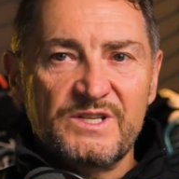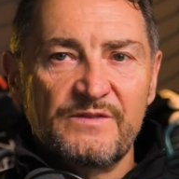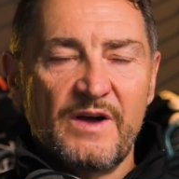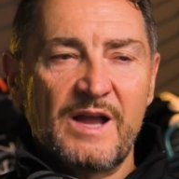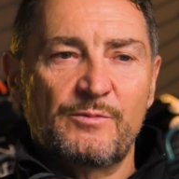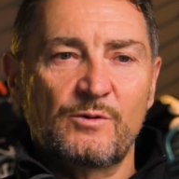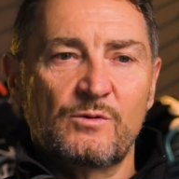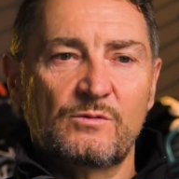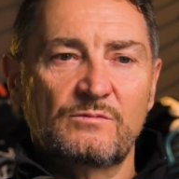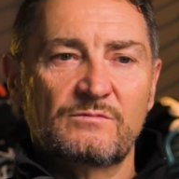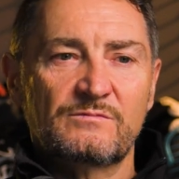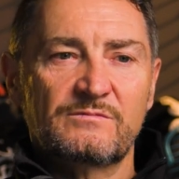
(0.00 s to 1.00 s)
of
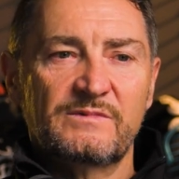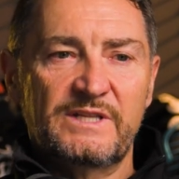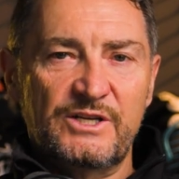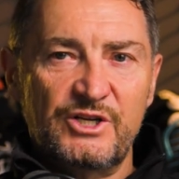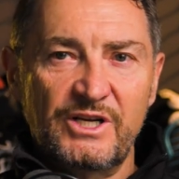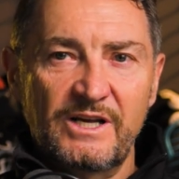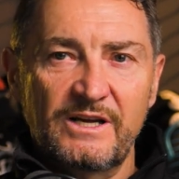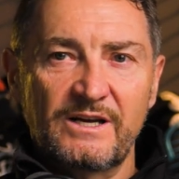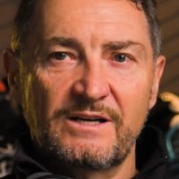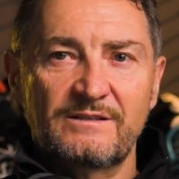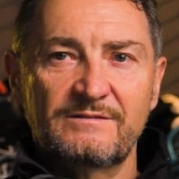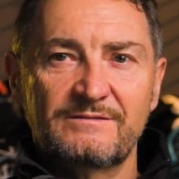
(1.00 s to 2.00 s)
April this
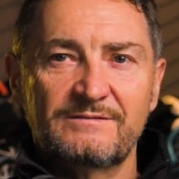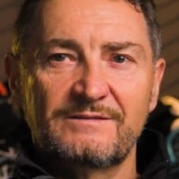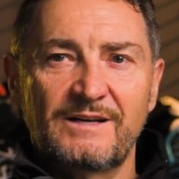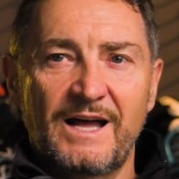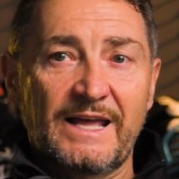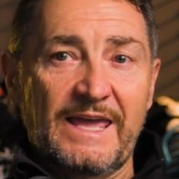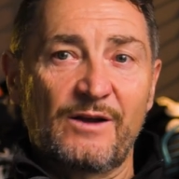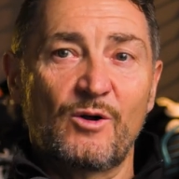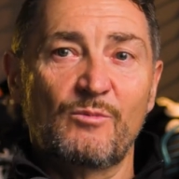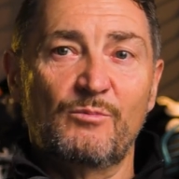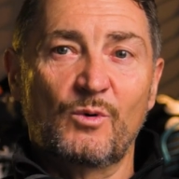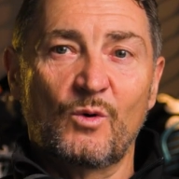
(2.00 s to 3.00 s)
year, get
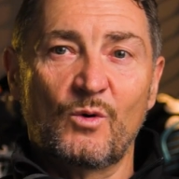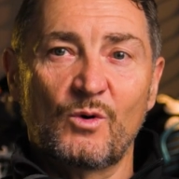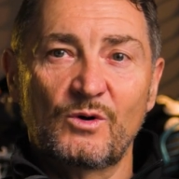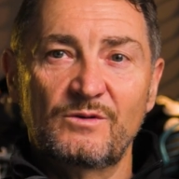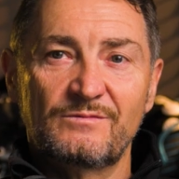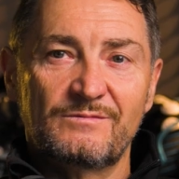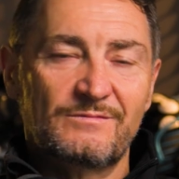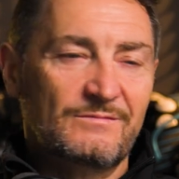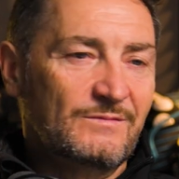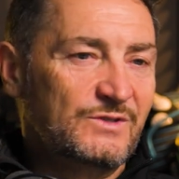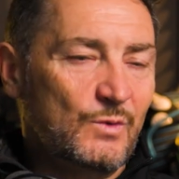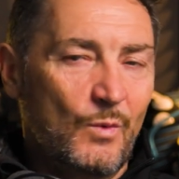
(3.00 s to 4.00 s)
on board.
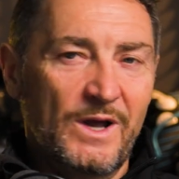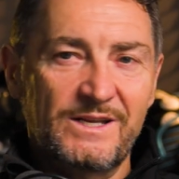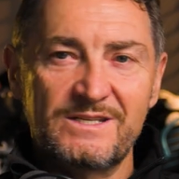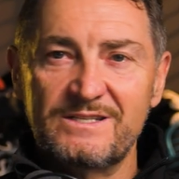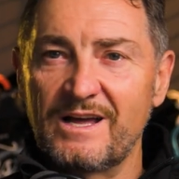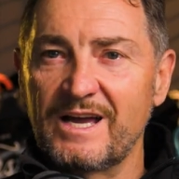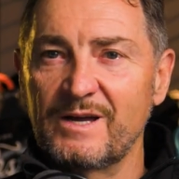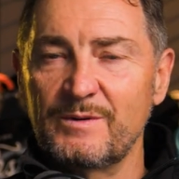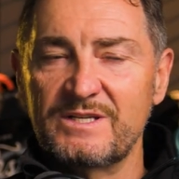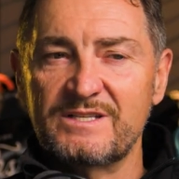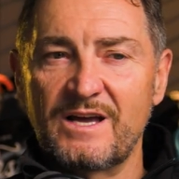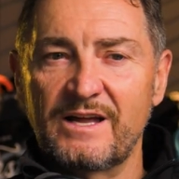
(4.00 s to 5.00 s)
It's a Wednesday.
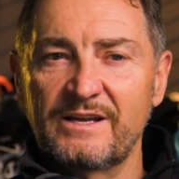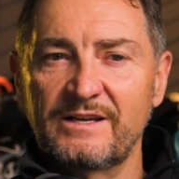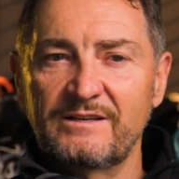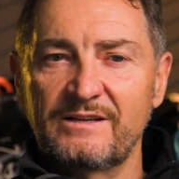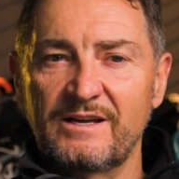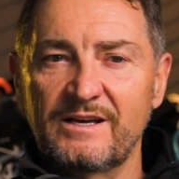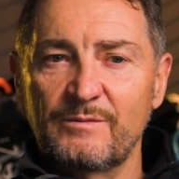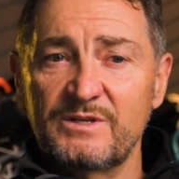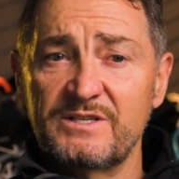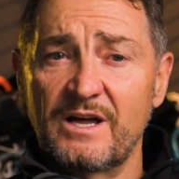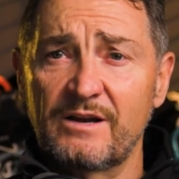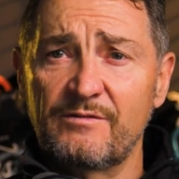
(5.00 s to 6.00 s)
We start in
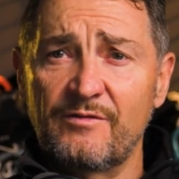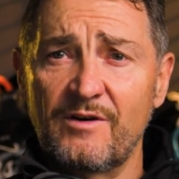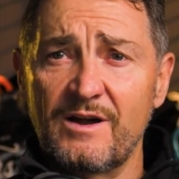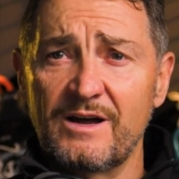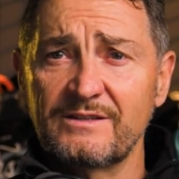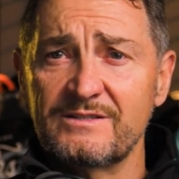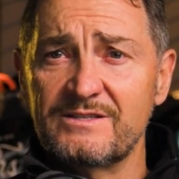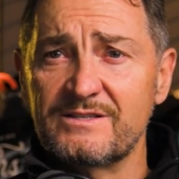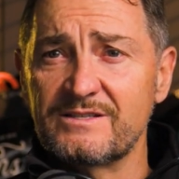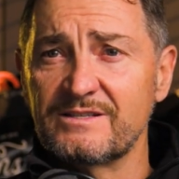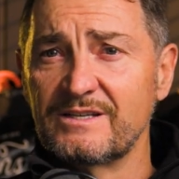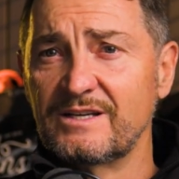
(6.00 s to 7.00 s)

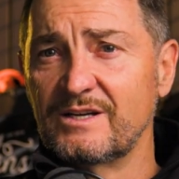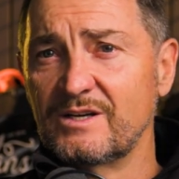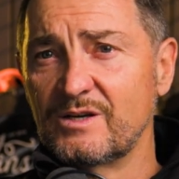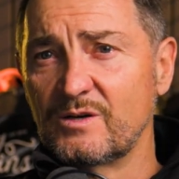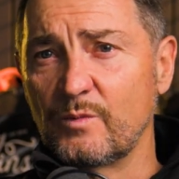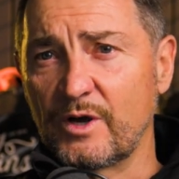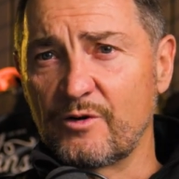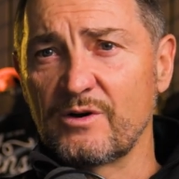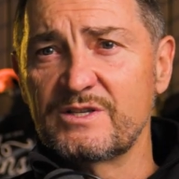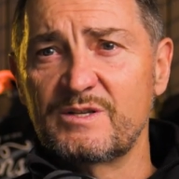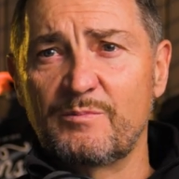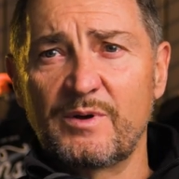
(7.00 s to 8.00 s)
France. We
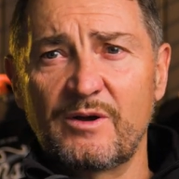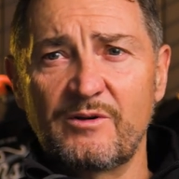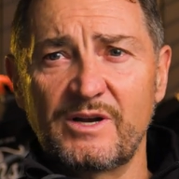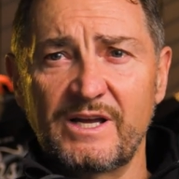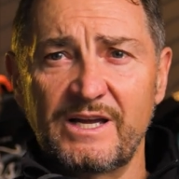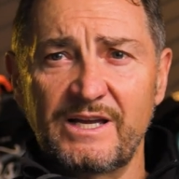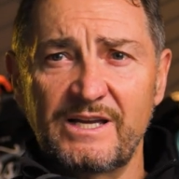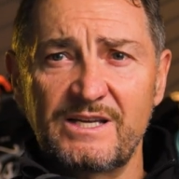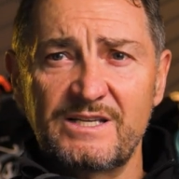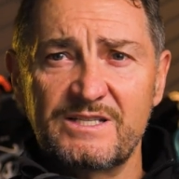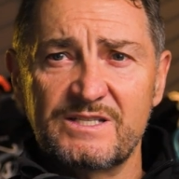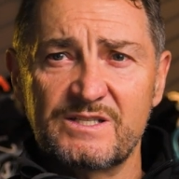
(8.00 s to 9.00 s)
cross the
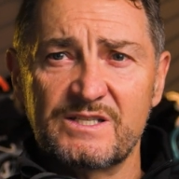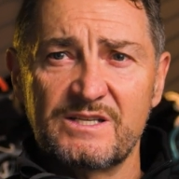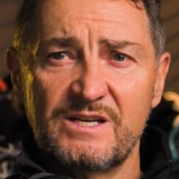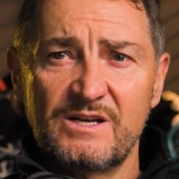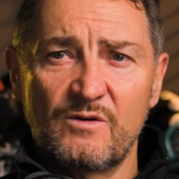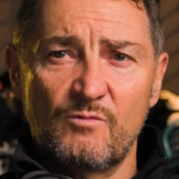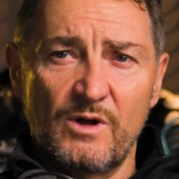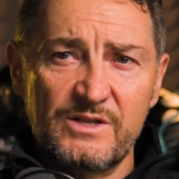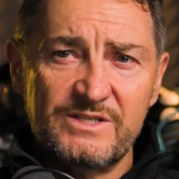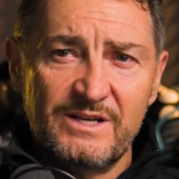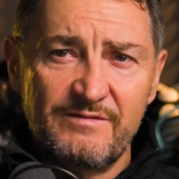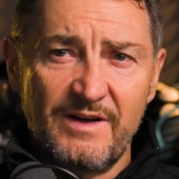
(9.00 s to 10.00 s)
Pyrenees,
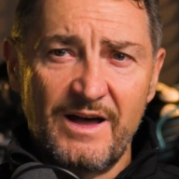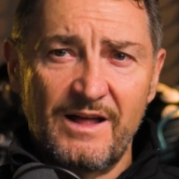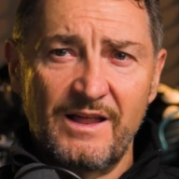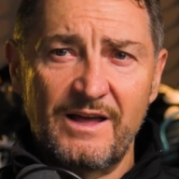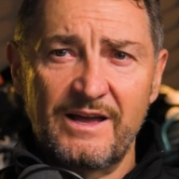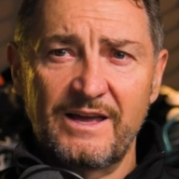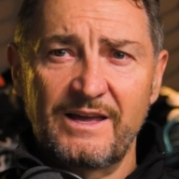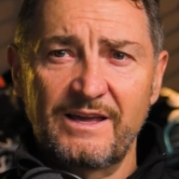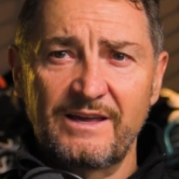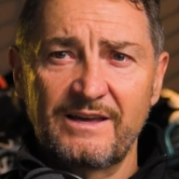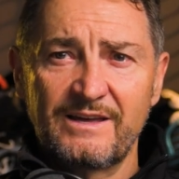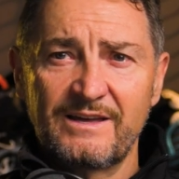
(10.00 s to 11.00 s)

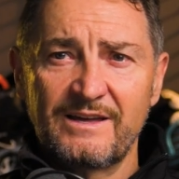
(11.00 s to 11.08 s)
Roncesvalles,